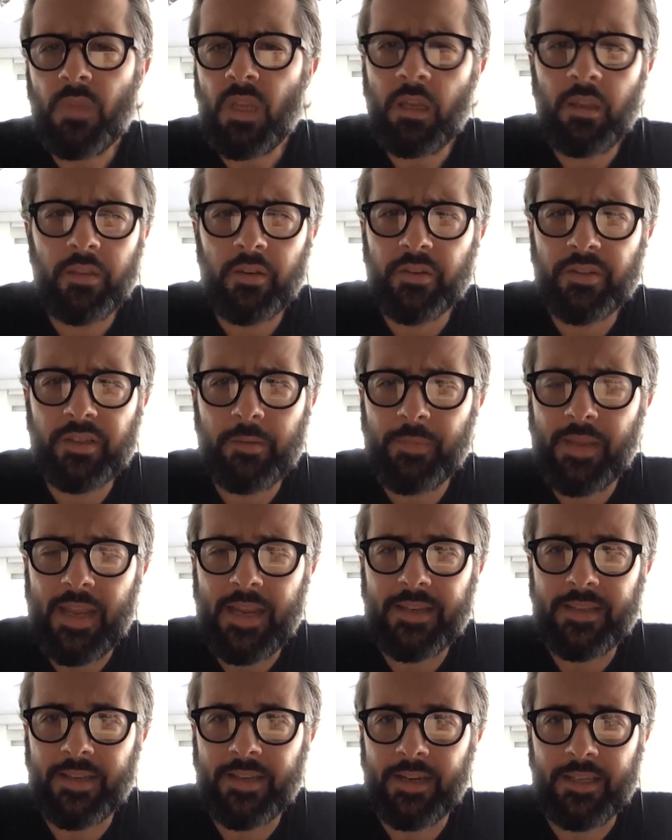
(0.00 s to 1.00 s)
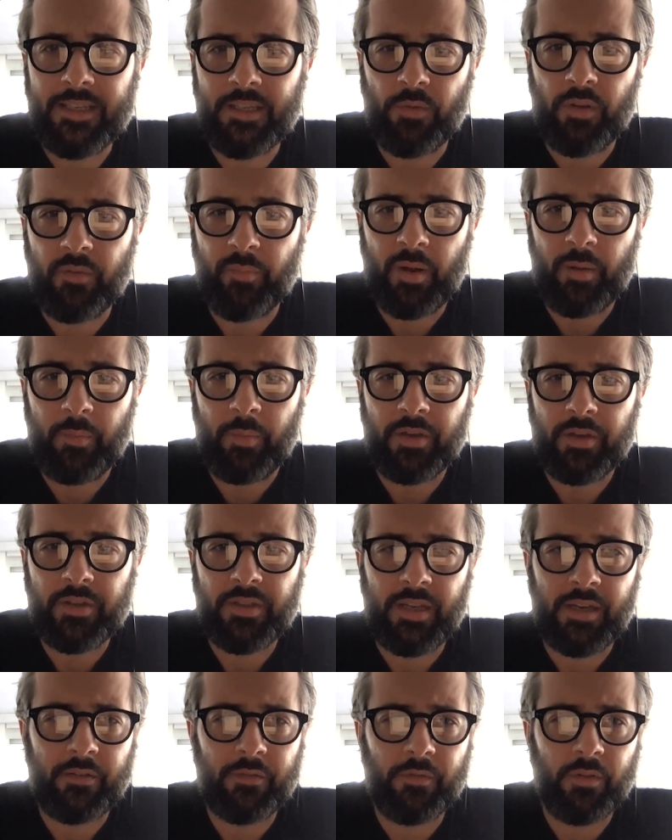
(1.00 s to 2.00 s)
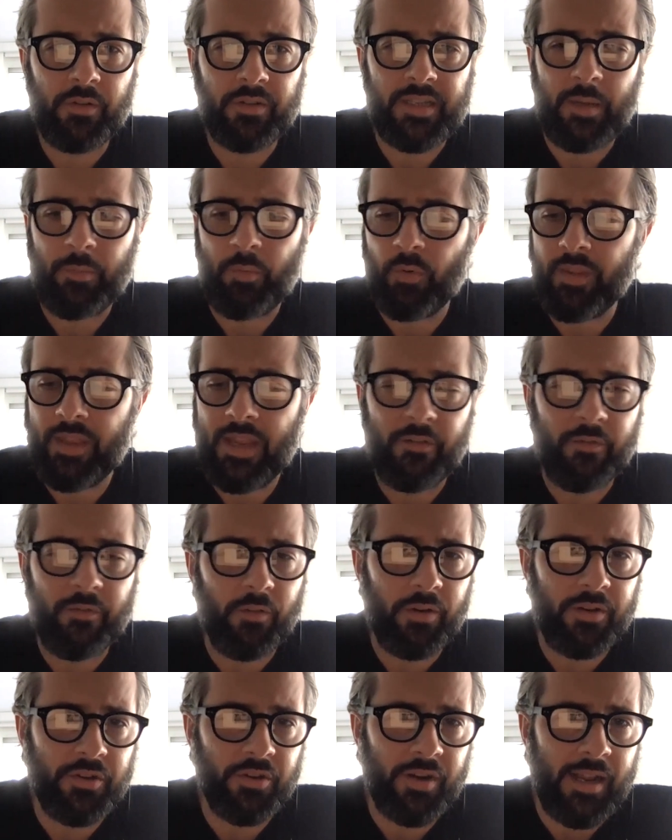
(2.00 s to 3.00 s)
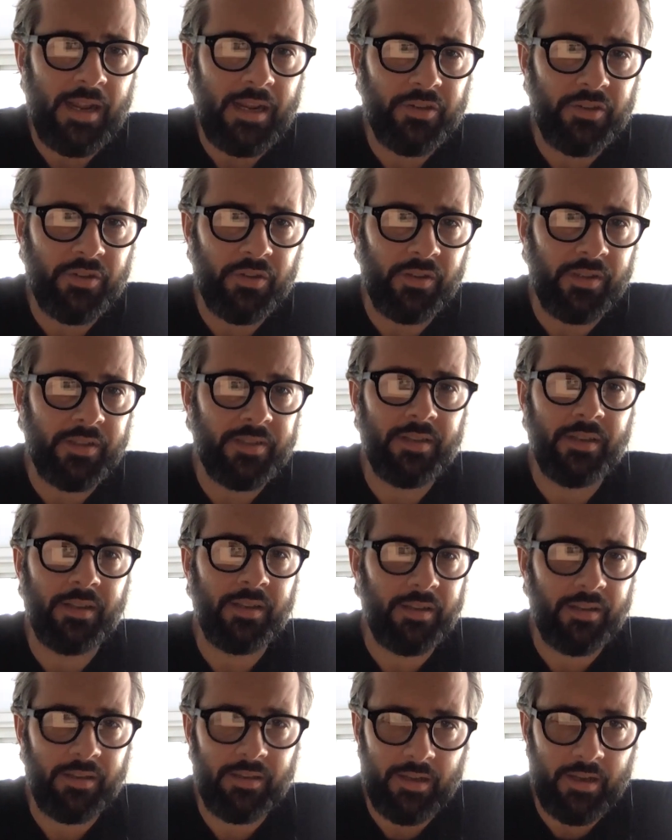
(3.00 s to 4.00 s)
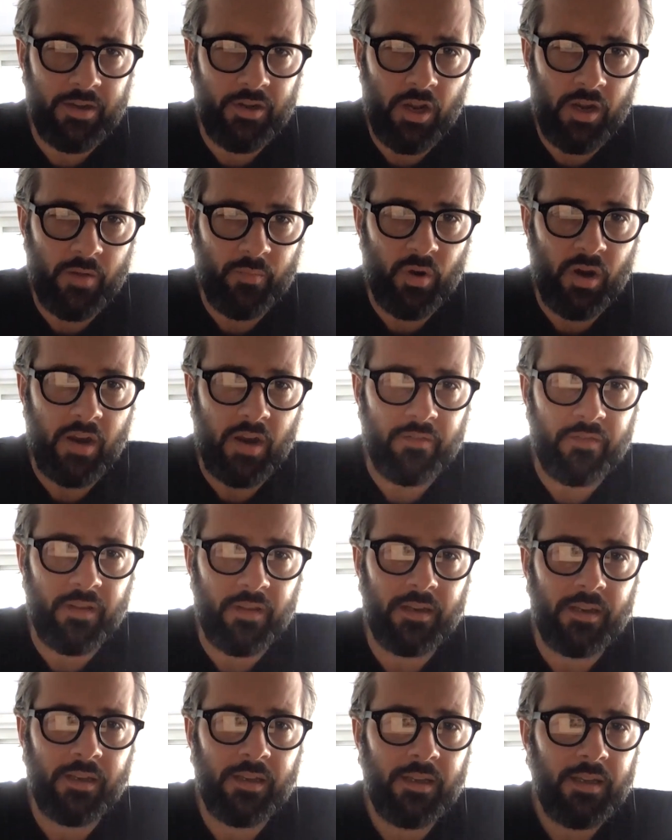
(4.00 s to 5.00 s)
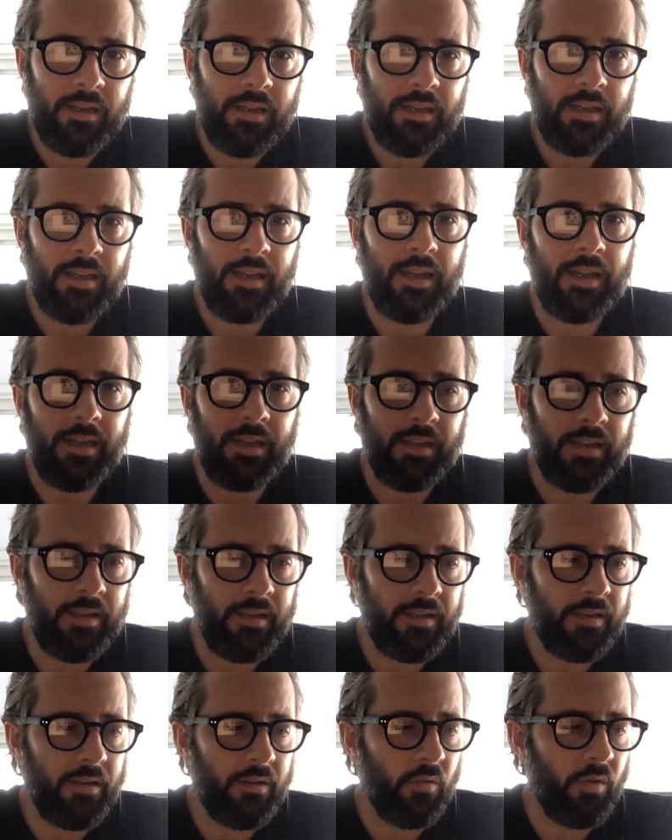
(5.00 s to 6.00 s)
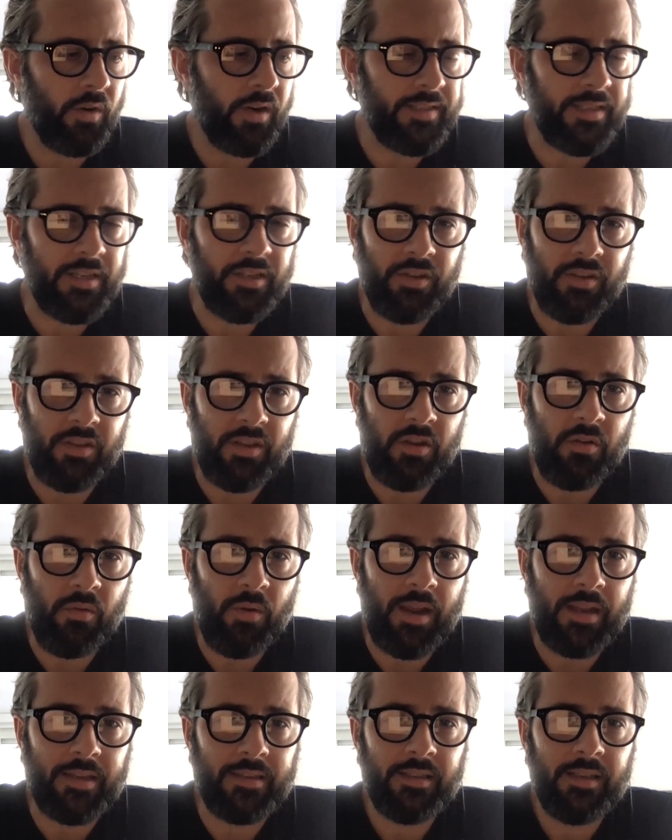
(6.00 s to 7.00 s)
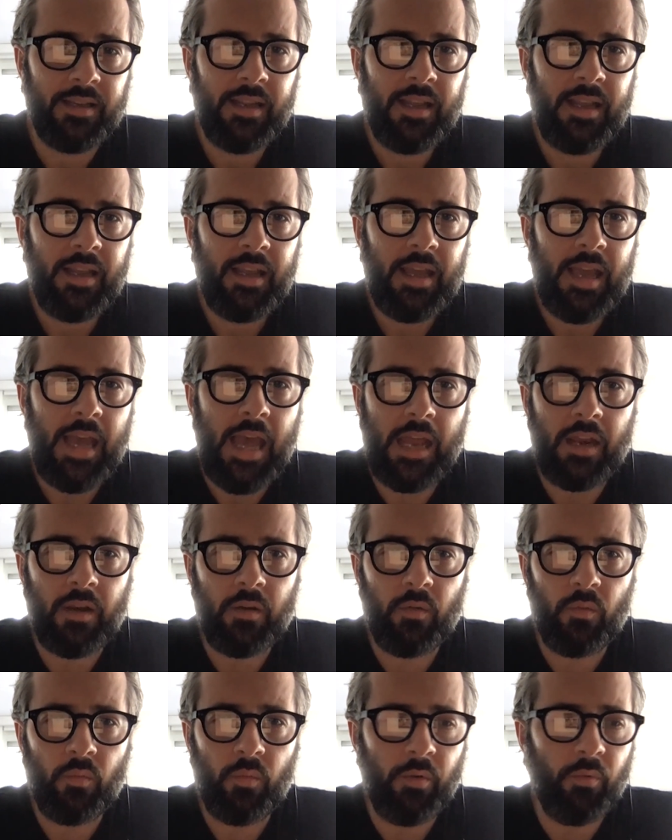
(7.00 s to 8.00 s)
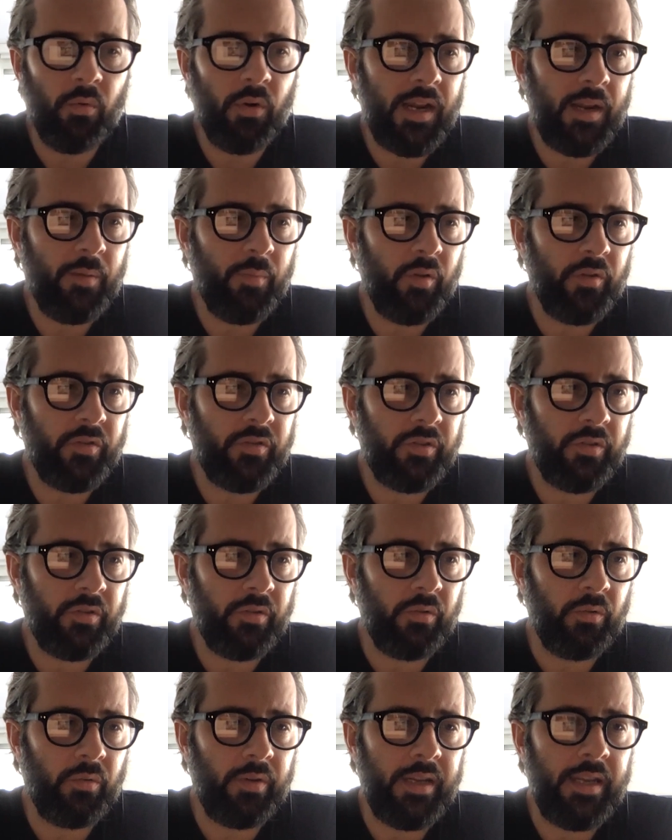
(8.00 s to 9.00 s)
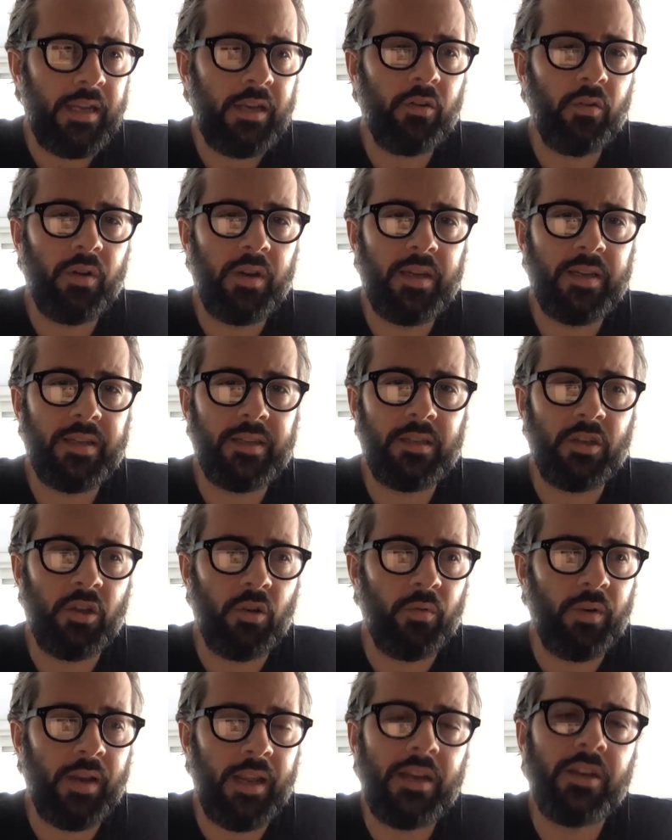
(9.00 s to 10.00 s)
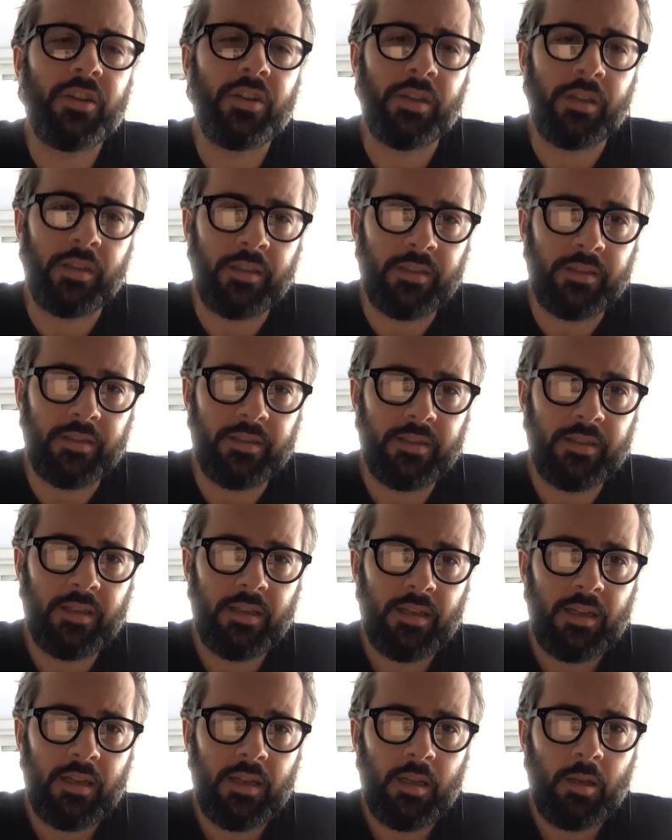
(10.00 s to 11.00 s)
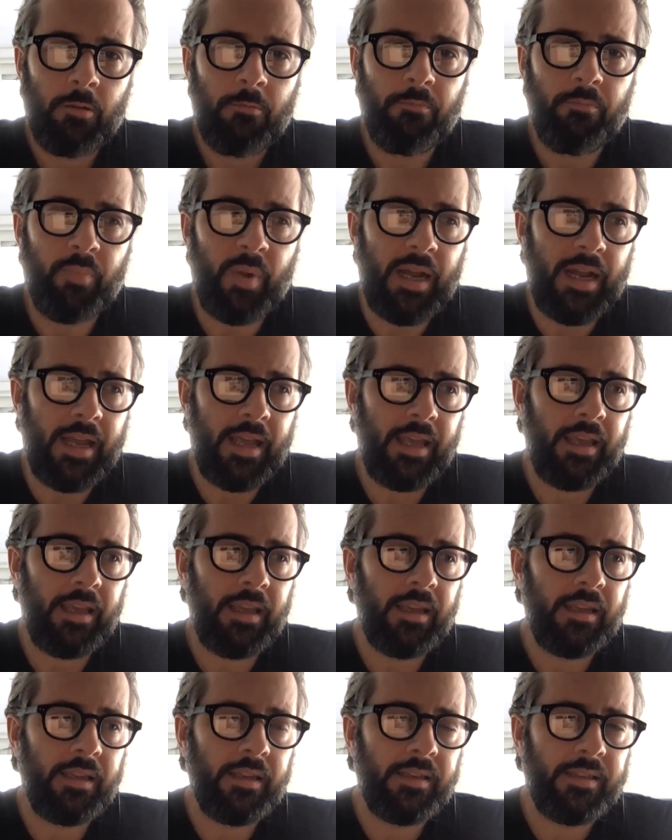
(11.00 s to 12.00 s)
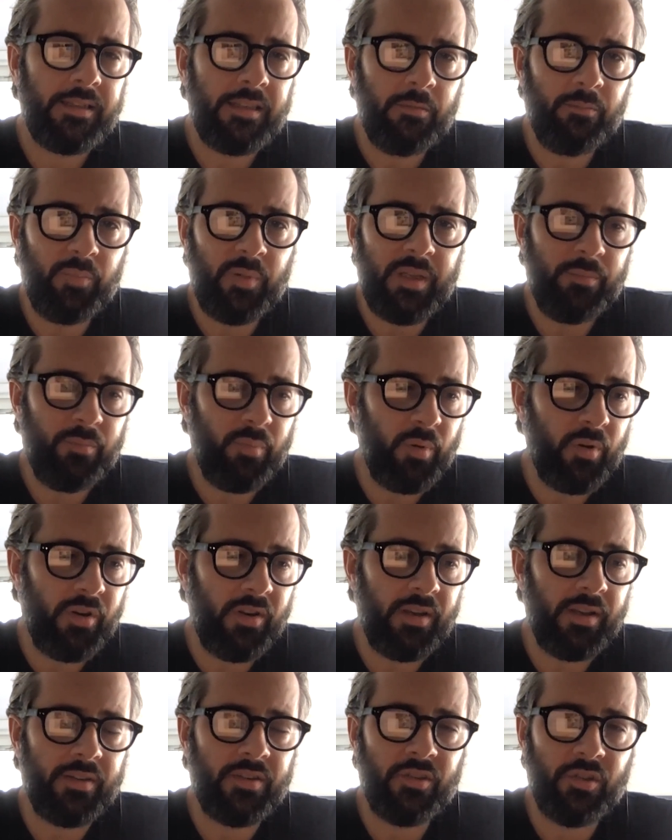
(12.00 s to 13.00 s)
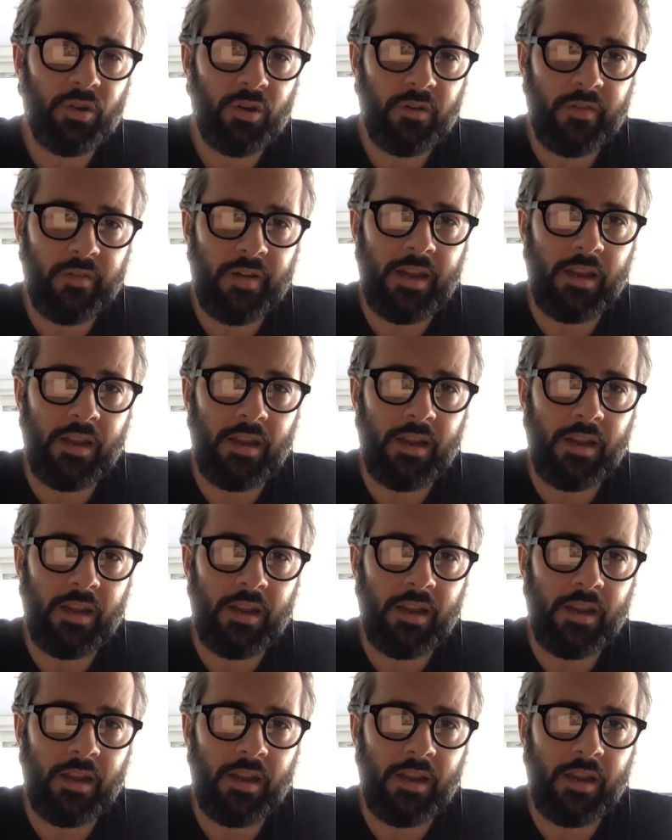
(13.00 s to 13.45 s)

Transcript: there's some case studies that we published, like for example with Heifer International. It's a nonprofit organization in the US, and we were able to increase donations by simply putting a survey